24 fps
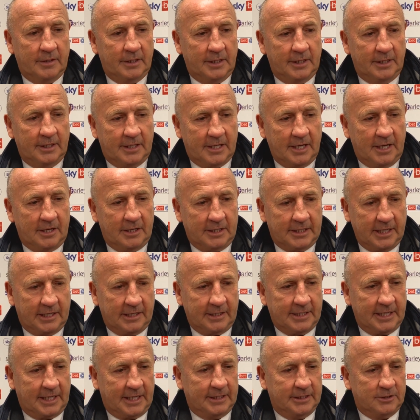You can't get
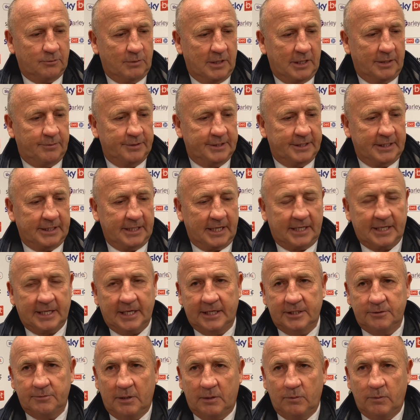carried away. We didn't get
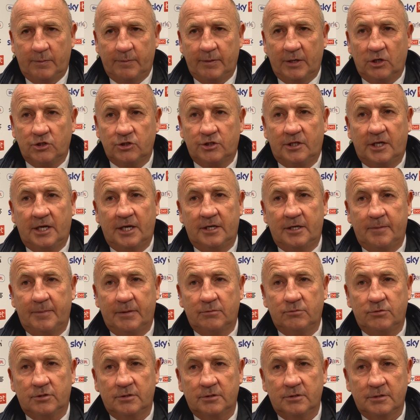carried away when we lost 3 in a
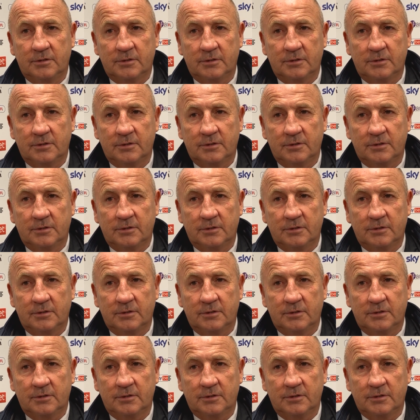bunch.